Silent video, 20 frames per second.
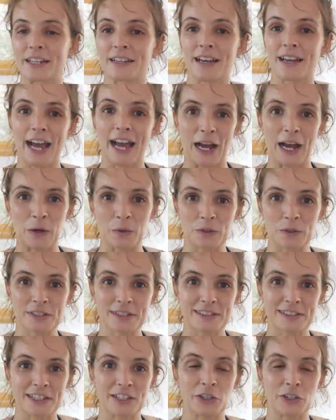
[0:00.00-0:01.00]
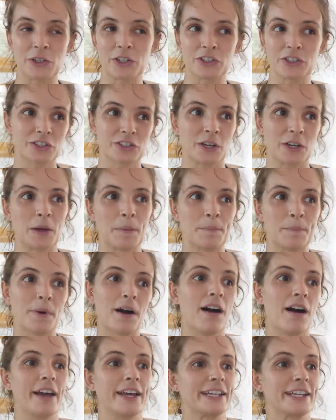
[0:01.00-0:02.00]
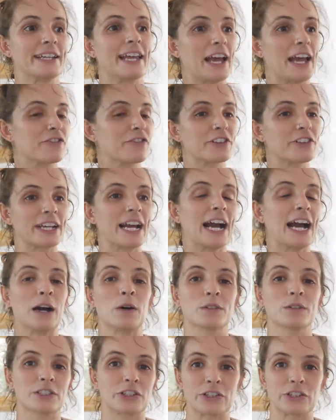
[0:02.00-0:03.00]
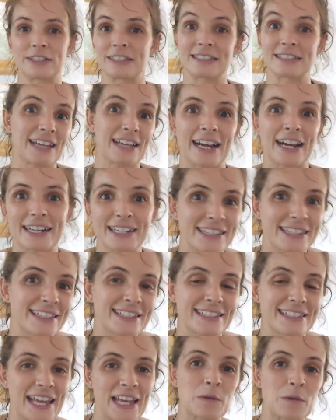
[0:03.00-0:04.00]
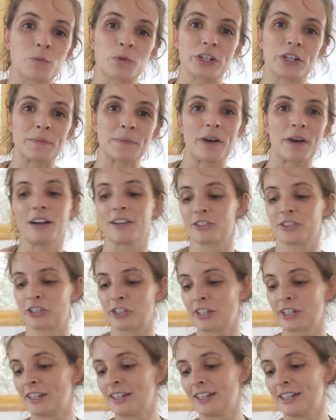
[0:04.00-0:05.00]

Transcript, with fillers: house that you can just go and buy, and every house looks exactly the same pretty much,